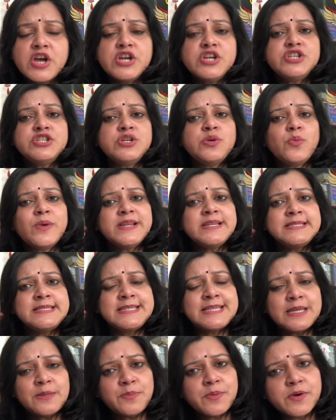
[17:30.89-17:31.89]
She went
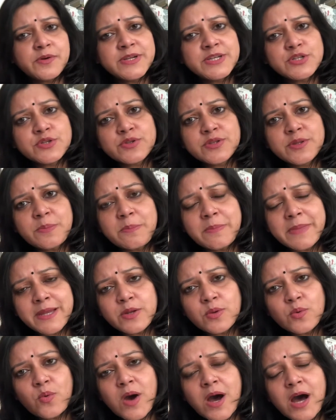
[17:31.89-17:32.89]
deeper into the
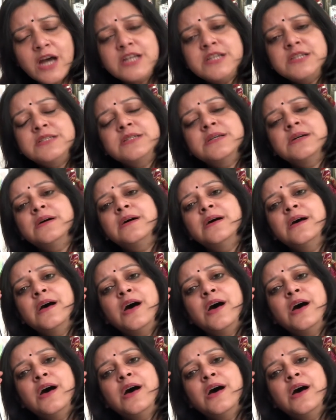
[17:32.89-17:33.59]
meadow under